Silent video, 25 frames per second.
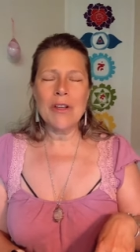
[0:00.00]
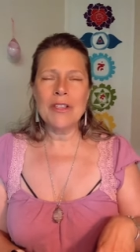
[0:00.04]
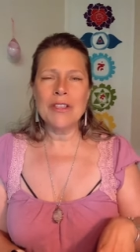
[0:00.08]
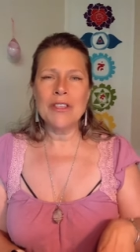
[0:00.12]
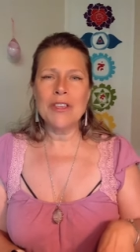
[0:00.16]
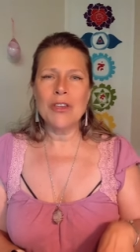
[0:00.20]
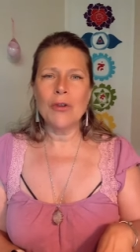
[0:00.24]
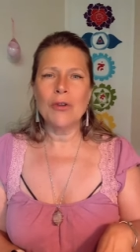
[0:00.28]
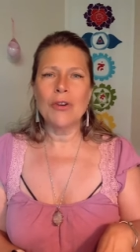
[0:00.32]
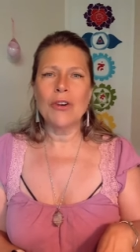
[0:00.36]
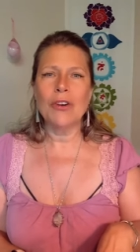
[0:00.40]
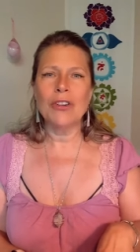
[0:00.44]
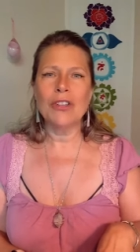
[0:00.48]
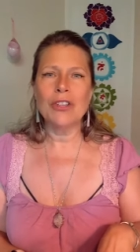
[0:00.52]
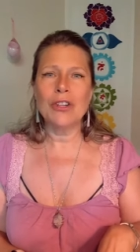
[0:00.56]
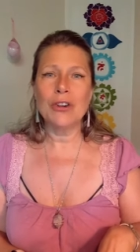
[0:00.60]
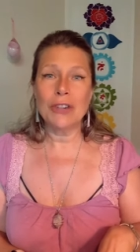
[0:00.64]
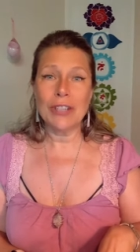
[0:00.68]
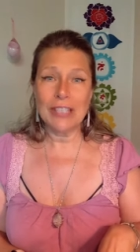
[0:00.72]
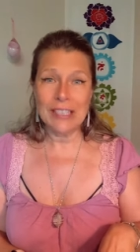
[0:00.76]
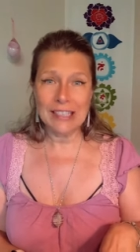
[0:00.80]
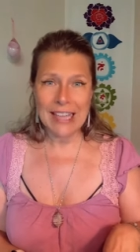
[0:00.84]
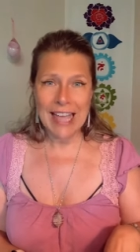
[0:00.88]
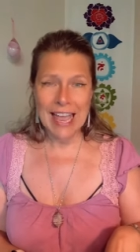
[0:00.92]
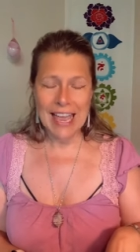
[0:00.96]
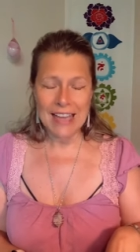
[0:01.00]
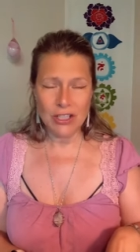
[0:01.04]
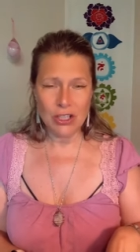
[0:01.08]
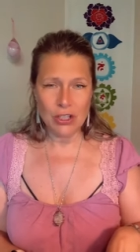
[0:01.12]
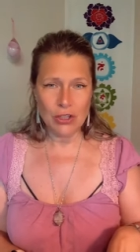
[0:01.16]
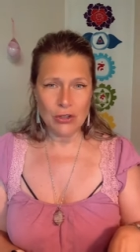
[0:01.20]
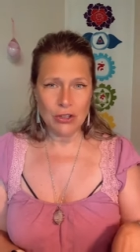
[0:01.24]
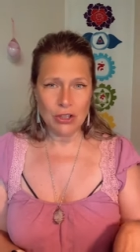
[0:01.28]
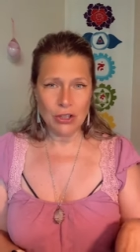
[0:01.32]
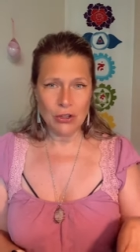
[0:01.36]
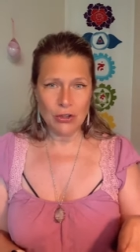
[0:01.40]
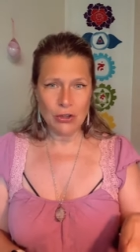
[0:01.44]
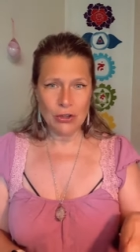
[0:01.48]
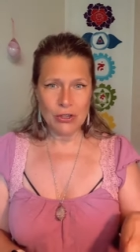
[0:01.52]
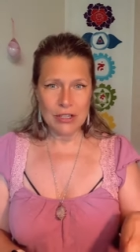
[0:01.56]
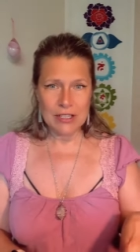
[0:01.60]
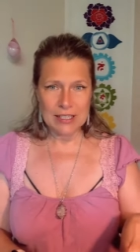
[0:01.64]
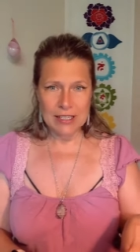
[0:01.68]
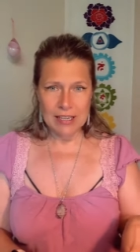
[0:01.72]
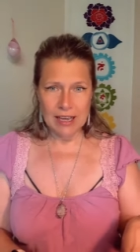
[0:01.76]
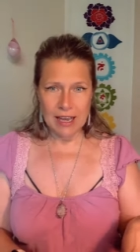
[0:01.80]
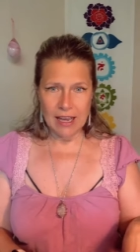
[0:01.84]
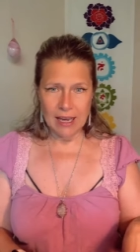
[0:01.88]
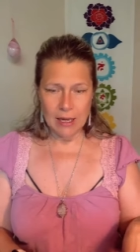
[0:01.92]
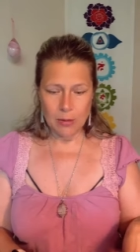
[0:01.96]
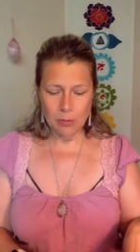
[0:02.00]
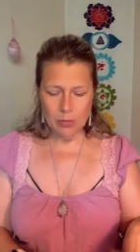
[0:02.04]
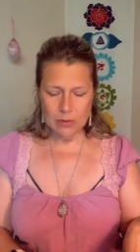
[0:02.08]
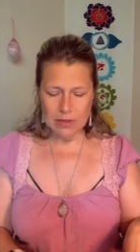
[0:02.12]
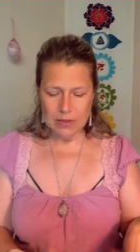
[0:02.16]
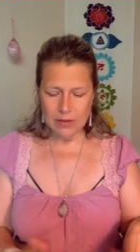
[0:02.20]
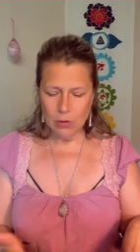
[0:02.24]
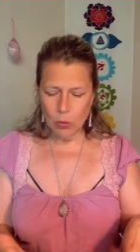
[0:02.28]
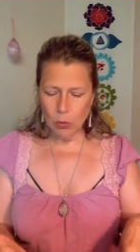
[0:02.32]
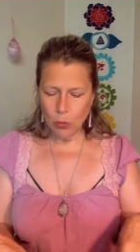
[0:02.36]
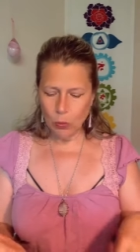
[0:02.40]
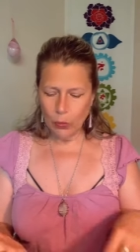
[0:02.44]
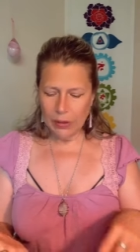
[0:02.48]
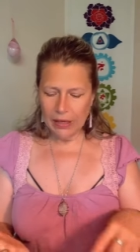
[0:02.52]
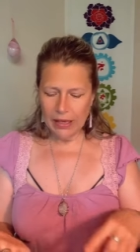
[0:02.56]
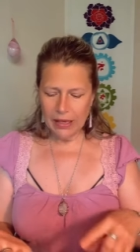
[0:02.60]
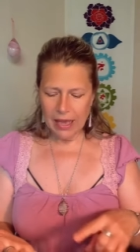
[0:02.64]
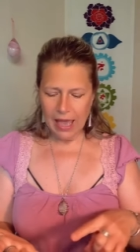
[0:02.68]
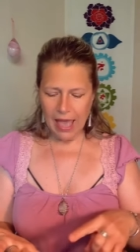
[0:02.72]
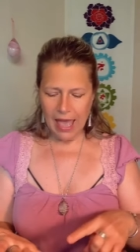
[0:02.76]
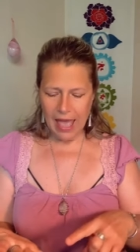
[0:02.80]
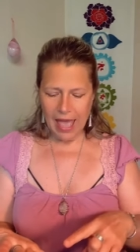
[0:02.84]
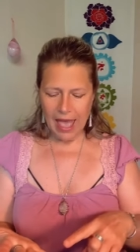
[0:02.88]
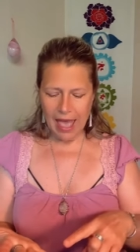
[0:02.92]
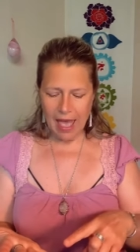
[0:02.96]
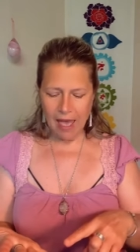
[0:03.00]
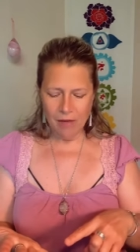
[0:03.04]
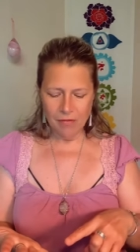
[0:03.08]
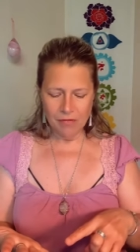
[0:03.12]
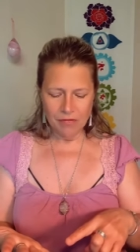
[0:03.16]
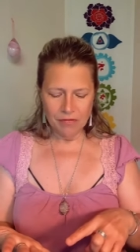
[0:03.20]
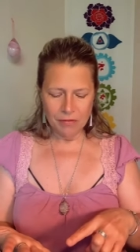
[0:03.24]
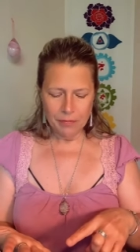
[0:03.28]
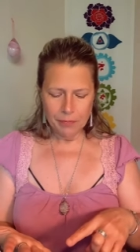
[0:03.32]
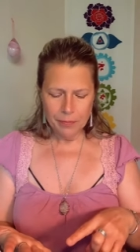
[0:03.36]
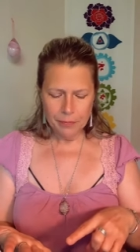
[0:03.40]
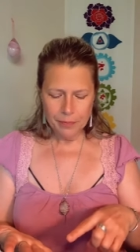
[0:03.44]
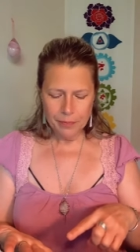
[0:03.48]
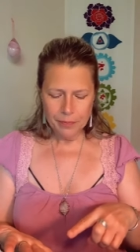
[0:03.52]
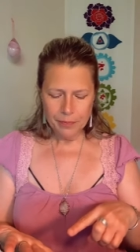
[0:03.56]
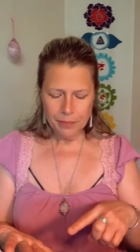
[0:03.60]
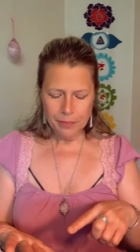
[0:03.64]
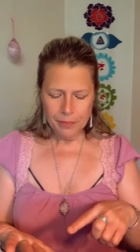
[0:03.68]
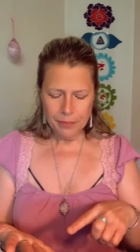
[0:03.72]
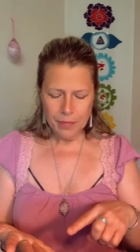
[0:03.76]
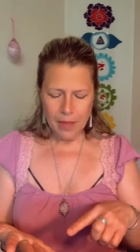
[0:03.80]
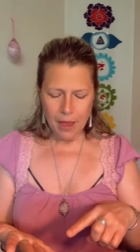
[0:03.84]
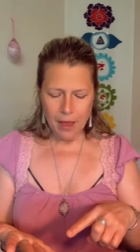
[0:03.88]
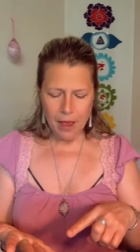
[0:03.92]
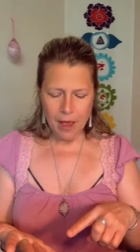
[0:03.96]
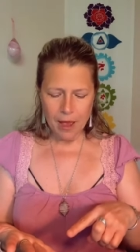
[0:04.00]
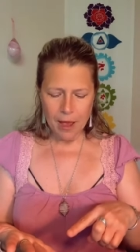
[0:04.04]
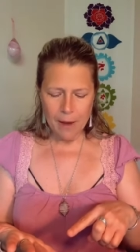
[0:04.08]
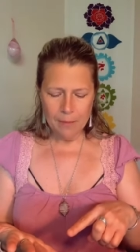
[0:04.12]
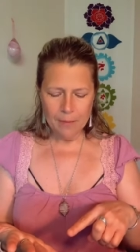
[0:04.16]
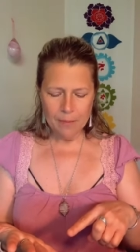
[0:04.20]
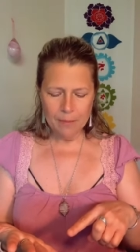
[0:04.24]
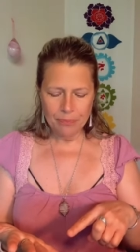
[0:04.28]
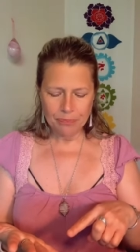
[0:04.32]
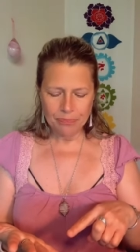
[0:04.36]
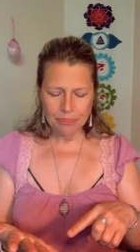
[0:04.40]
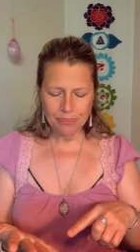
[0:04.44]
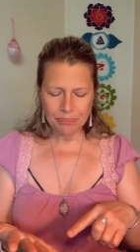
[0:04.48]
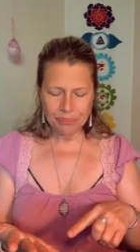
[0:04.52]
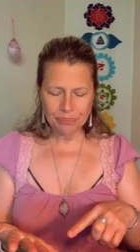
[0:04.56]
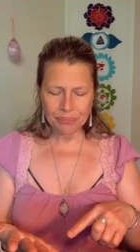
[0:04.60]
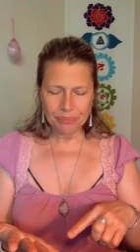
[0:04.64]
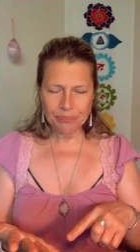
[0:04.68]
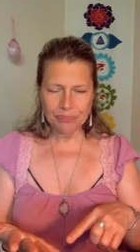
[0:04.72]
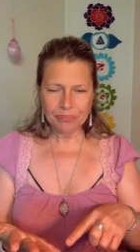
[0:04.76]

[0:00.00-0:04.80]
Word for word: your, your glandular types, we have um,